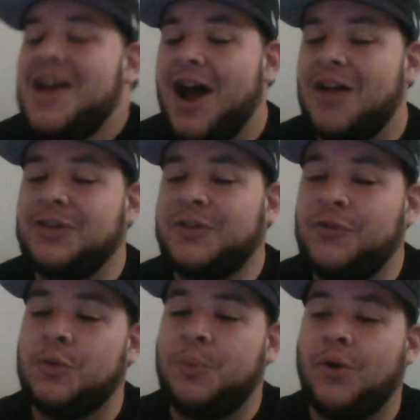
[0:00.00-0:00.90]
I like the
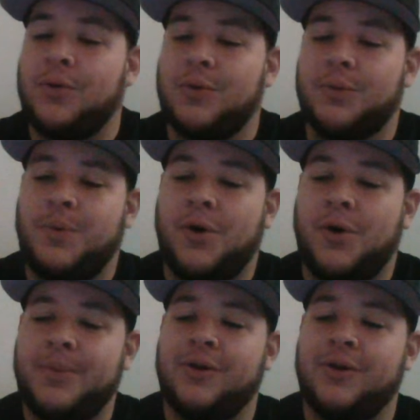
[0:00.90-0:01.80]
funeral parlor with Paul
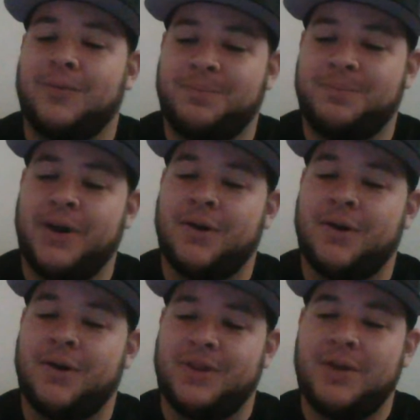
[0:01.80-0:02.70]
Bearer when
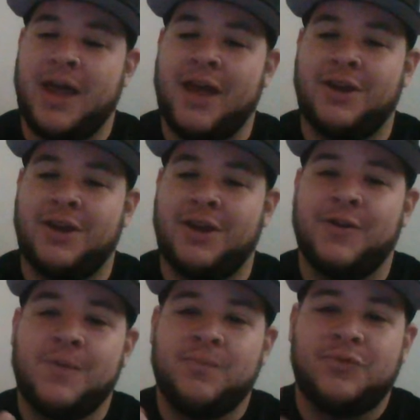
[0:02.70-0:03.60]
they had
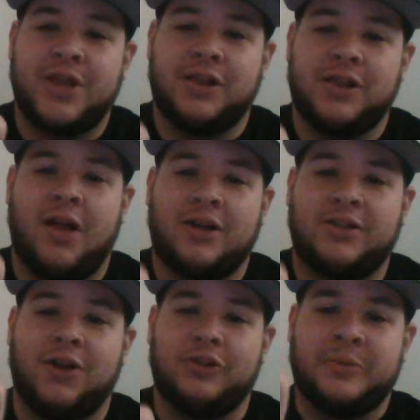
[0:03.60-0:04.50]
they locked the
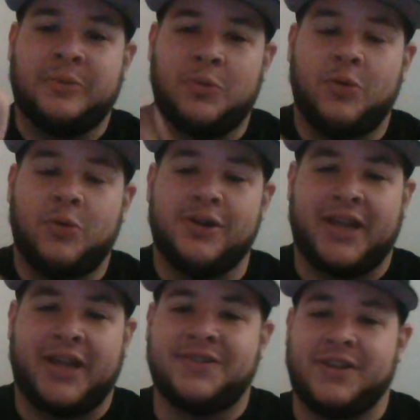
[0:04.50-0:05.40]
Ultimate Warrior in the
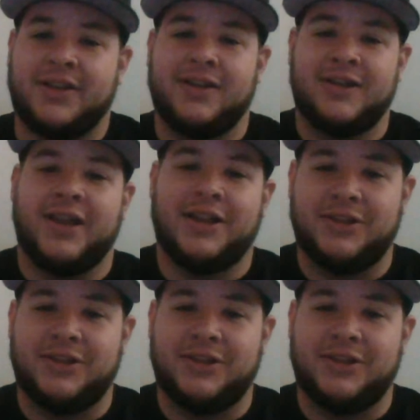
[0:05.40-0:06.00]
casket, and like